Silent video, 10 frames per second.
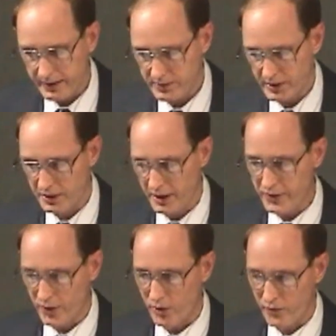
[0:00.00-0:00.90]
Is
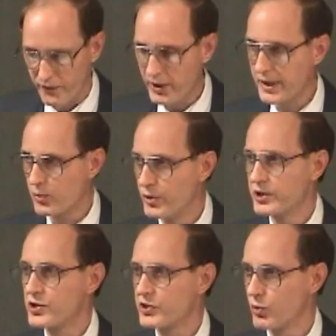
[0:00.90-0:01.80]
another very
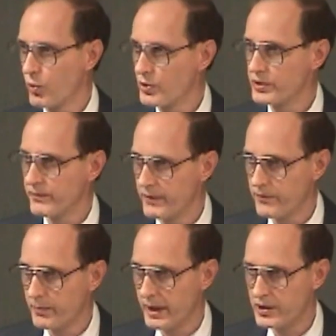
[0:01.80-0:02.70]
rich source of
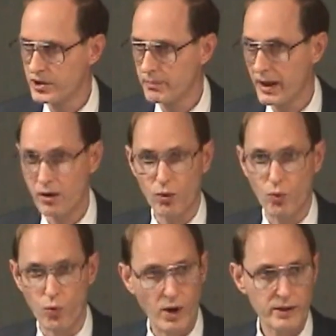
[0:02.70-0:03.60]
information about